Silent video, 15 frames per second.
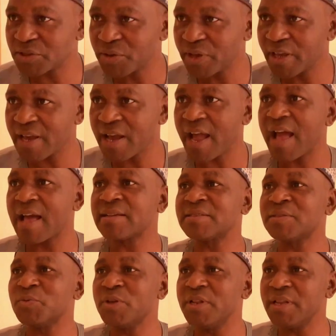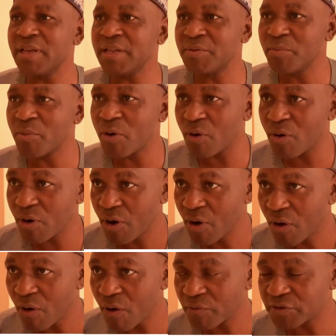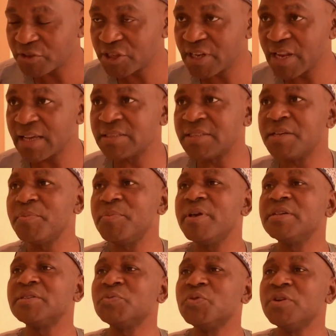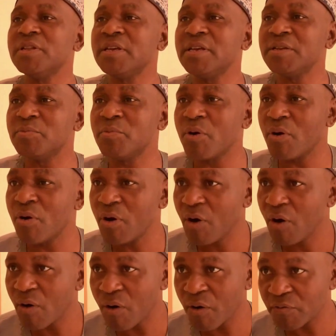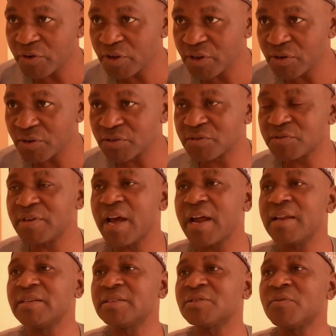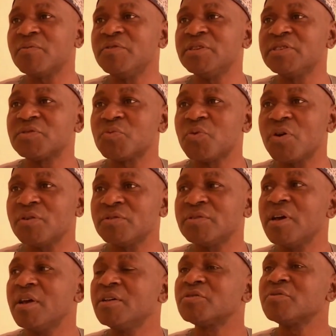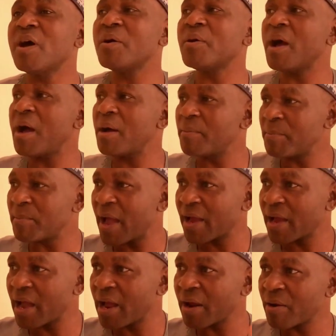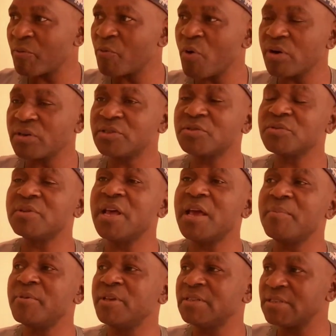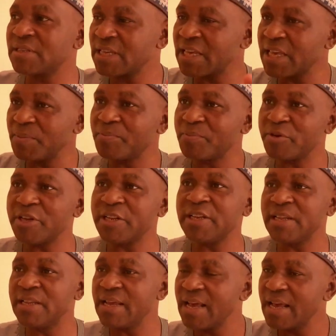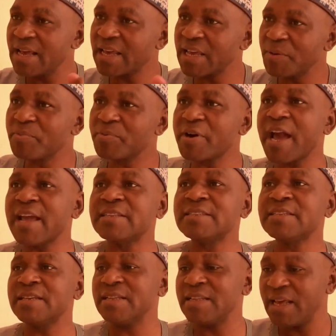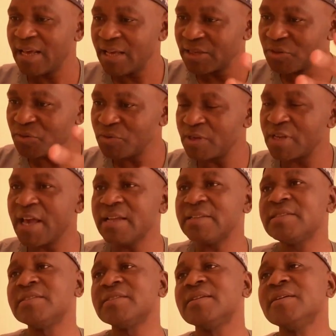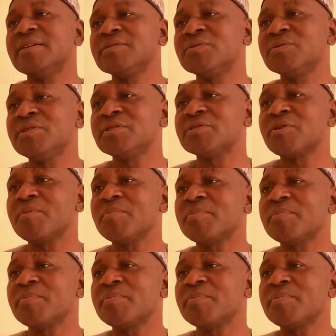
Soyinkas, we need more of Chinua Achebes, we need more of New Sudaris of this world. So my words to them is keep reading, keep writing, you will get to the top.